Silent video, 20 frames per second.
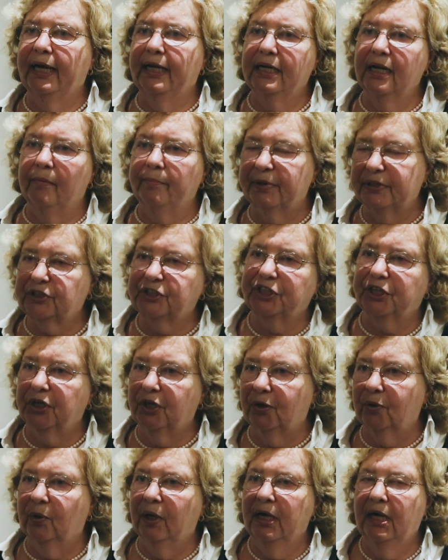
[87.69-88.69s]
And number two,
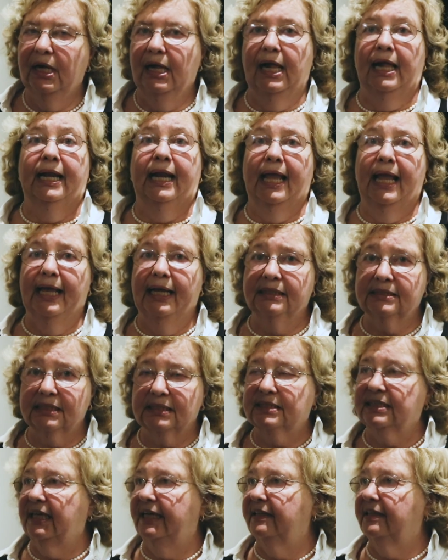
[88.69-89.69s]
and I hate to
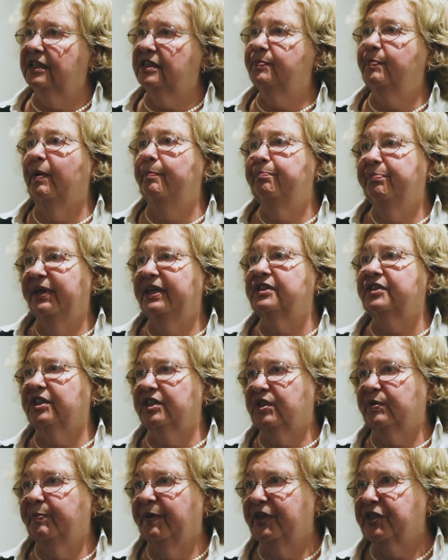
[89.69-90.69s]
say this, but be
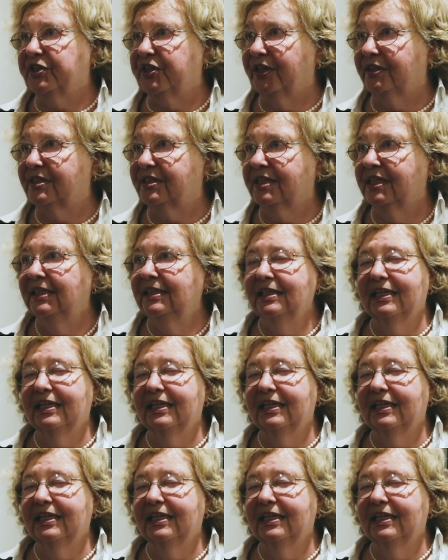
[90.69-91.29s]
suspicious.